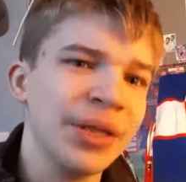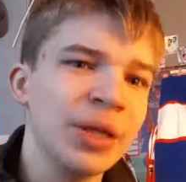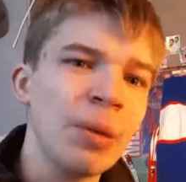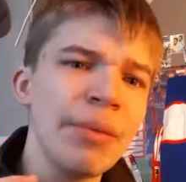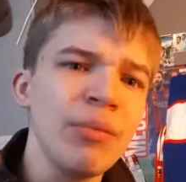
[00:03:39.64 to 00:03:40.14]
they
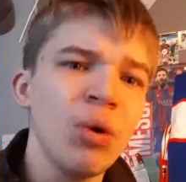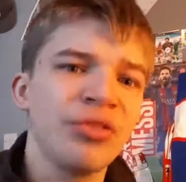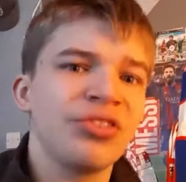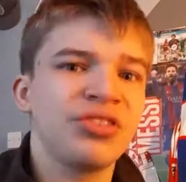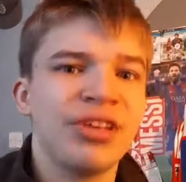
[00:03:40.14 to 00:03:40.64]
will be more
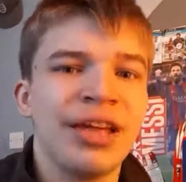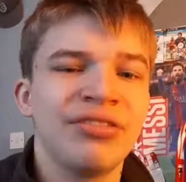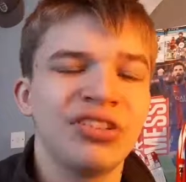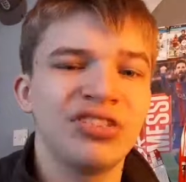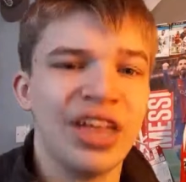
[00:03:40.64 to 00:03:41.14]
than safe
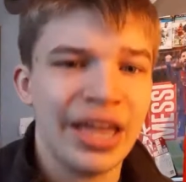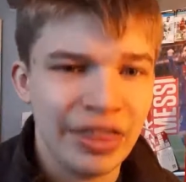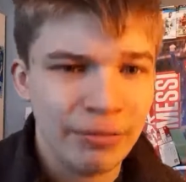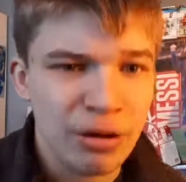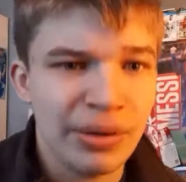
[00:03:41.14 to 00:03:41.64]
to stay
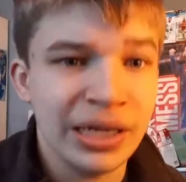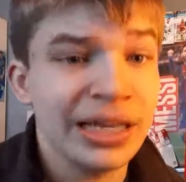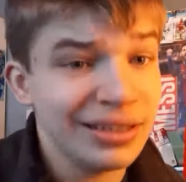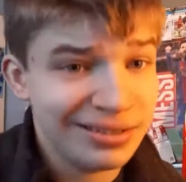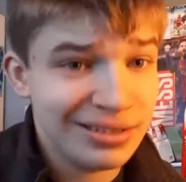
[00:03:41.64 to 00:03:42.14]
in the Premier
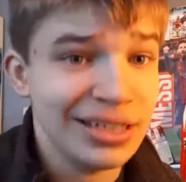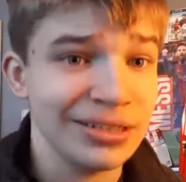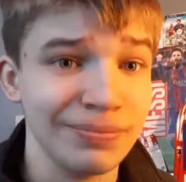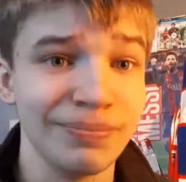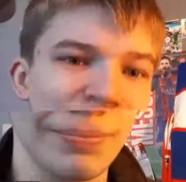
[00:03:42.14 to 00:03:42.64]
League this
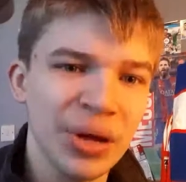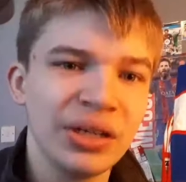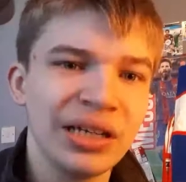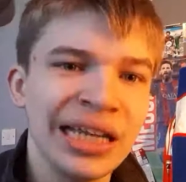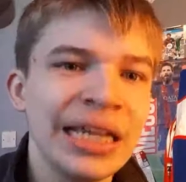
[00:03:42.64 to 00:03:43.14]
season.
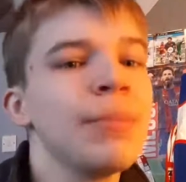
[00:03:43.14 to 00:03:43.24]
Burnley,